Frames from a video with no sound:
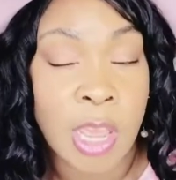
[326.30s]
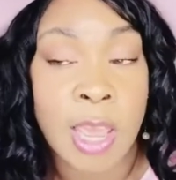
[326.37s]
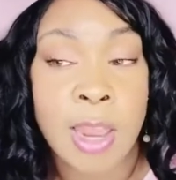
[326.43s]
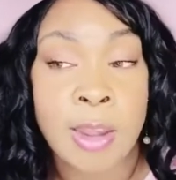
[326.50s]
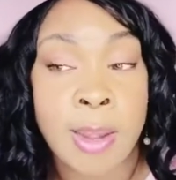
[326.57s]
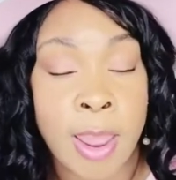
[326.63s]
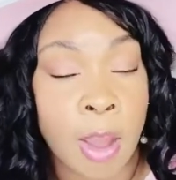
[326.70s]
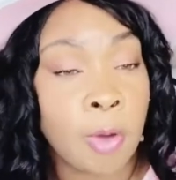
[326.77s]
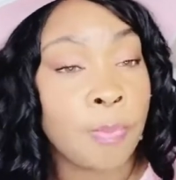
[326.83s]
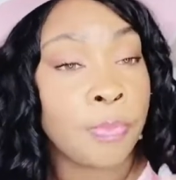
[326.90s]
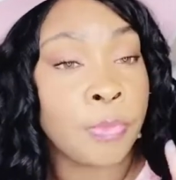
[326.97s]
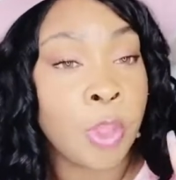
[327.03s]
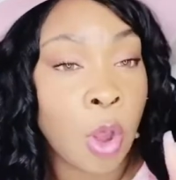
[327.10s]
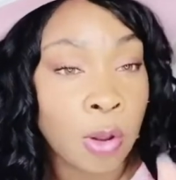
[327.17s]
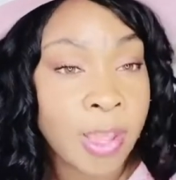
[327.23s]
Now,
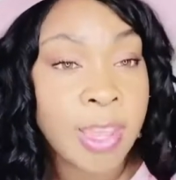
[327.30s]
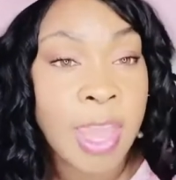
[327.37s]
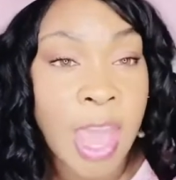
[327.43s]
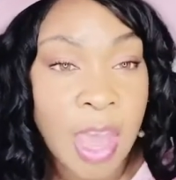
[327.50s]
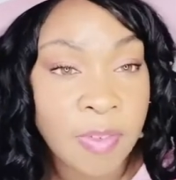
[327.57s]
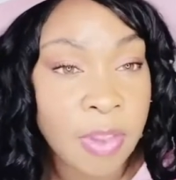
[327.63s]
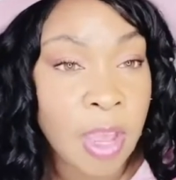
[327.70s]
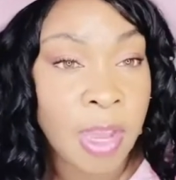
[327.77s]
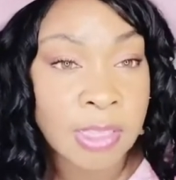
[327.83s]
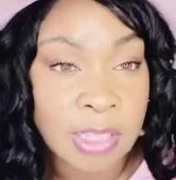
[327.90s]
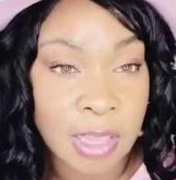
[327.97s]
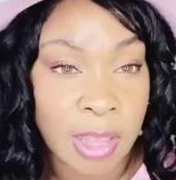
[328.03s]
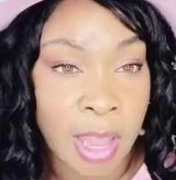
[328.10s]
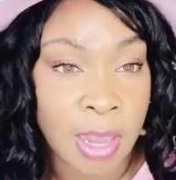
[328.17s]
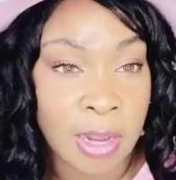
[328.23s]
the only caveat to
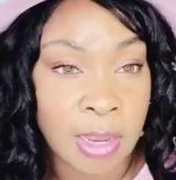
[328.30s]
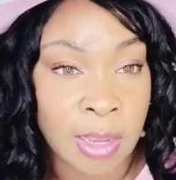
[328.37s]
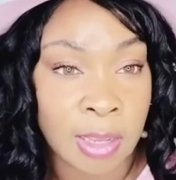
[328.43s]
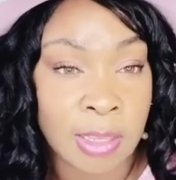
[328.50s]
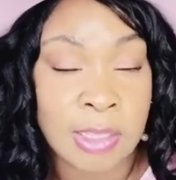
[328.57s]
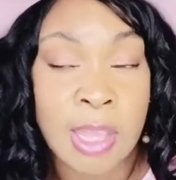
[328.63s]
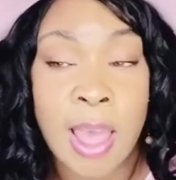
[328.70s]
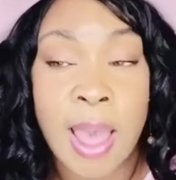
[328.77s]
that is